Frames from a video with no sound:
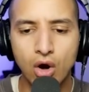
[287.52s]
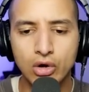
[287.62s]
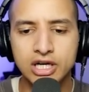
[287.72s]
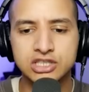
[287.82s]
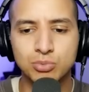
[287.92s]

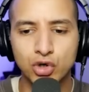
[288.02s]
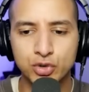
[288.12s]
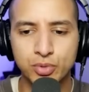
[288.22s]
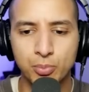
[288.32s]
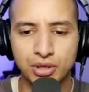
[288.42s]
there's
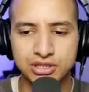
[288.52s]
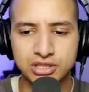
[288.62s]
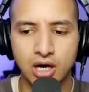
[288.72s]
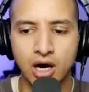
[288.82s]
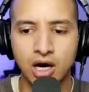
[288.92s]
multiple buttons
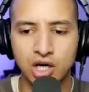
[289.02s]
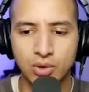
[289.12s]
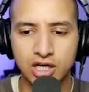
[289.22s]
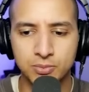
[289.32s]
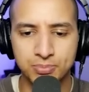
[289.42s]
all around
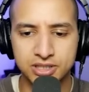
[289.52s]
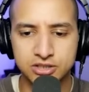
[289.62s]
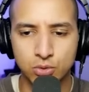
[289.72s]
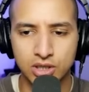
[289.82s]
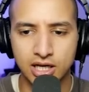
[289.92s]
the
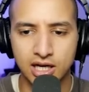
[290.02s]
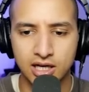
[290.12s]
pizzeria